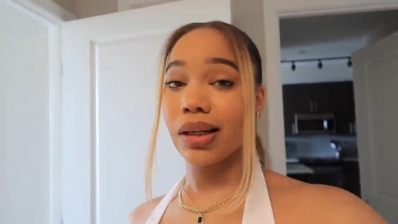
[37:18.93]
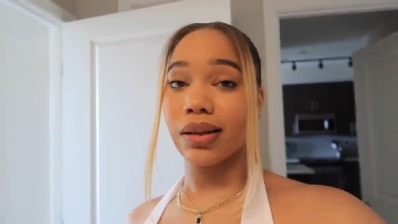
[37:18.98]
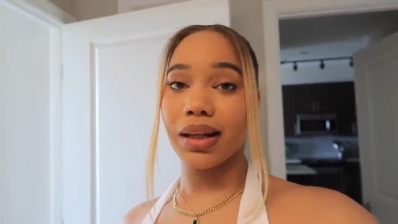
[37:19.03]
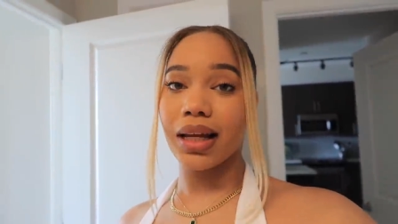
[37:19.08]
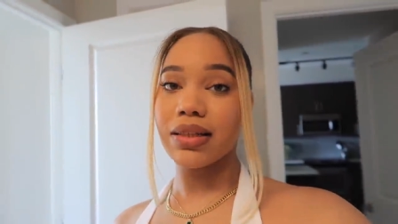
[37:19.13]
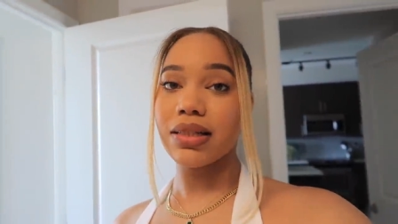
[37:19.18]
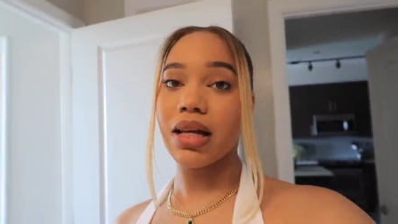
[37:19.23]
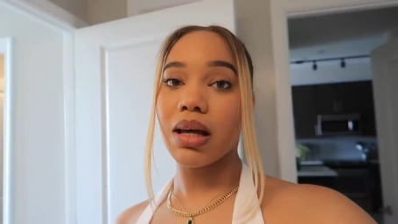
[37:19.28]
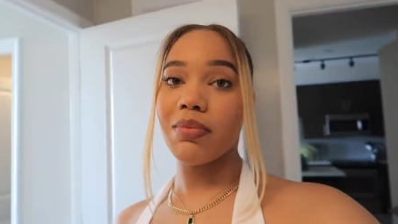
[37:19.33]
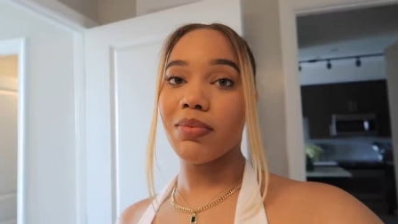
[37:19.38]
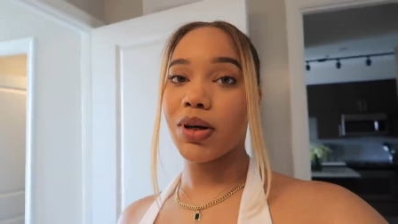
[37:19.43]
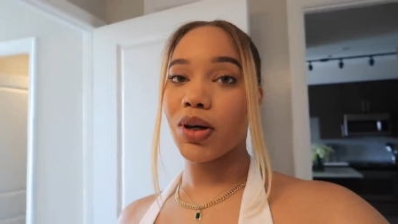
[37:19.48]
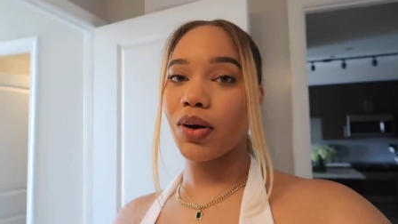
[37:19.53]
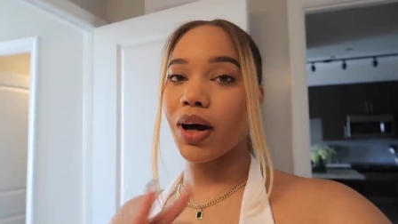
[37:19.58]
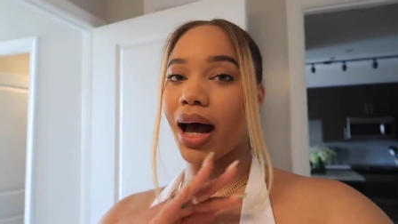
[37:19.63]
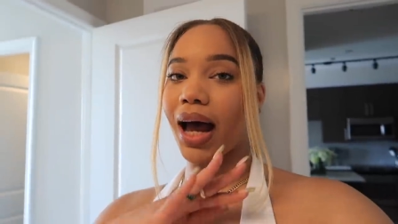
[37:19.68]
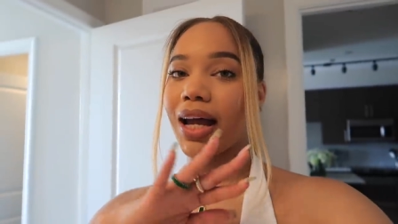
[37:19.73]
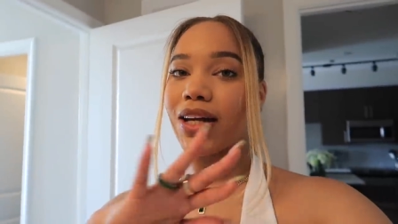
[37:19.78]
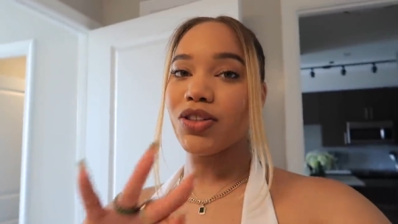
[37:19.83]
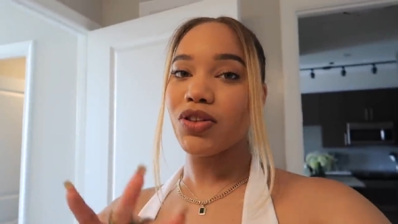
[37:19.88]
That's that Milk
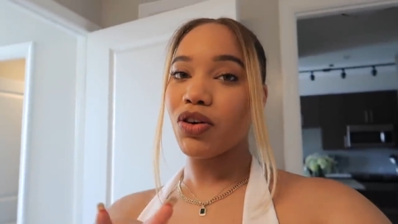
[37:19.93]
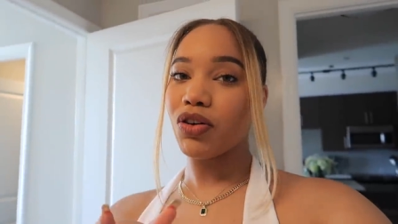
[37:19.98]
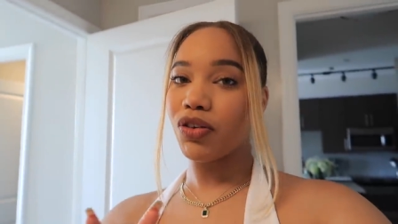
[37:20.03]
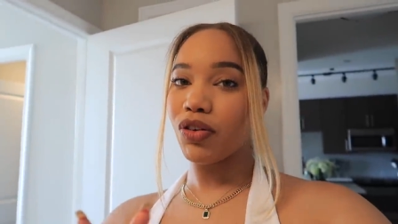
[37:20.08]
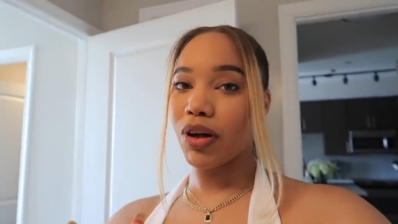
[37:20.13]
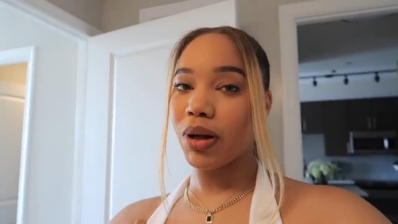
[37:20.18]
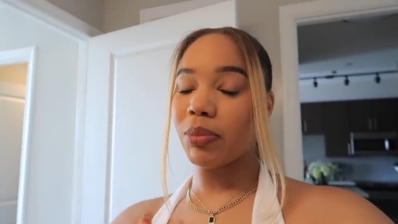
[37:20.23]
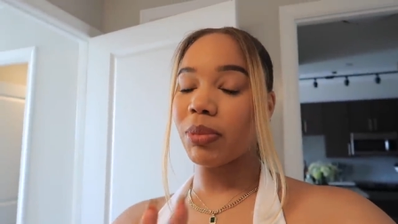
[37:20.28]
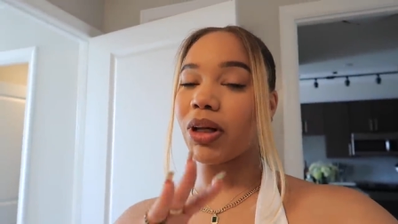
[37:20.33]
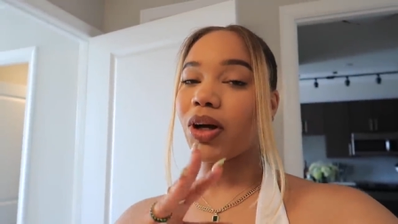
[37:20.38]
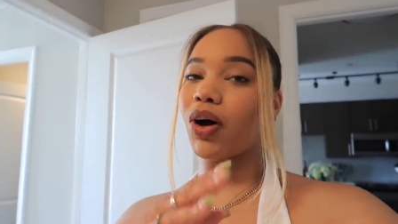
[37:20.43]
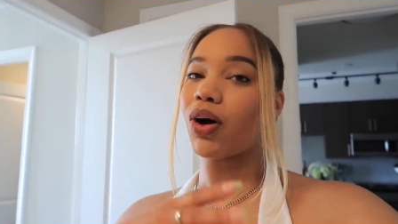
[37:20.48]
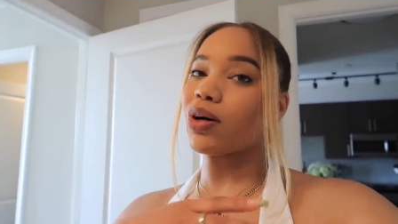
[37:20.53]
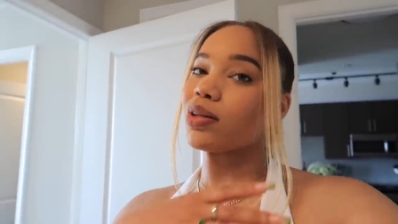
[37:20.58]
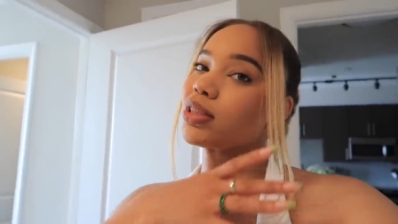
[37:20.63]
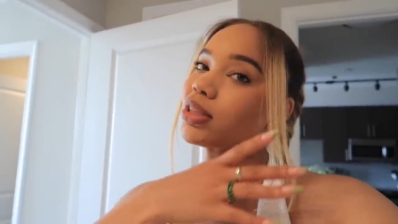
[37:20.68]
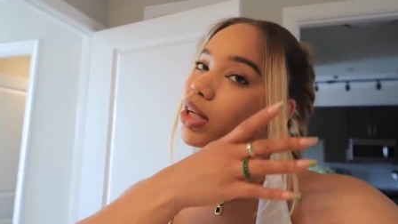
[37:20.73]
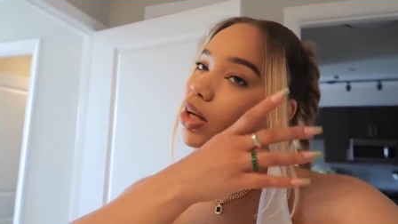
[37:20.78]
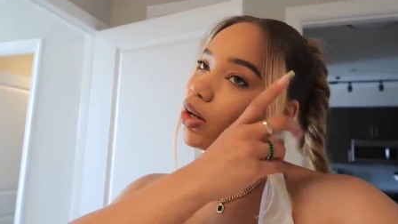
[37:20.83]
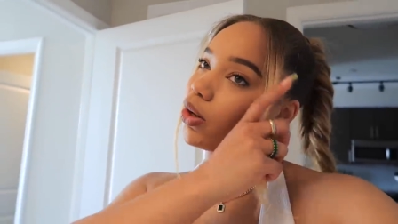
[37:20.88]
Hydro Grip and
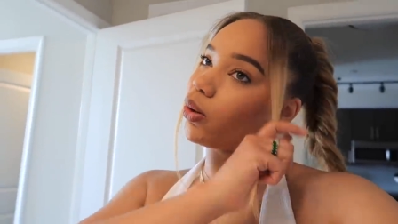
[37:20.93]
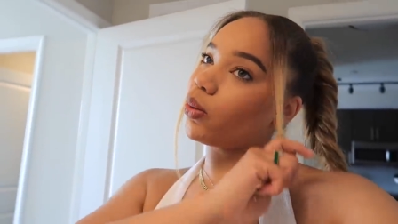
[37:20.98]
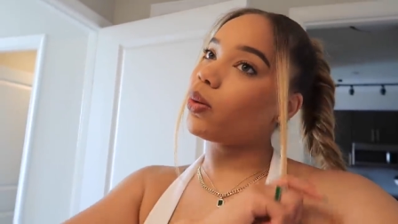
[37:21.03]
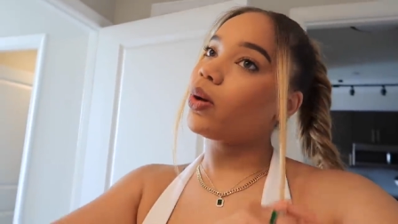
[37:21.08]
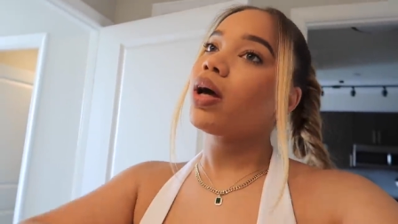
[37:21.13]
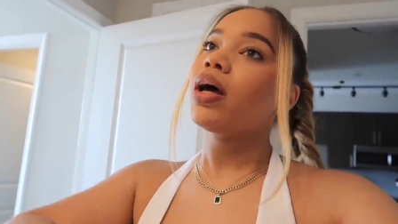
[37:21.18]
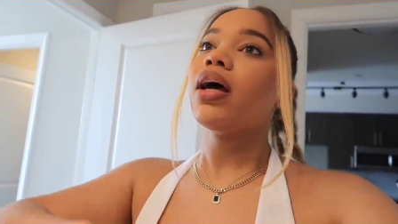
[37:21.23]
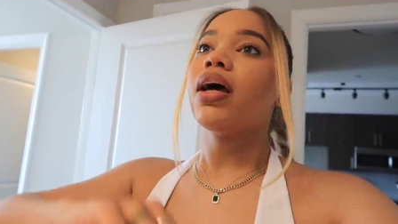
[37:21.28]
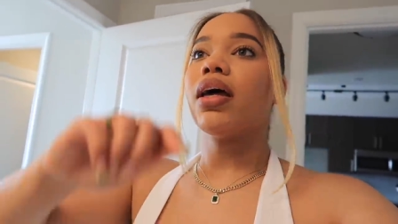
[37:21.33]
also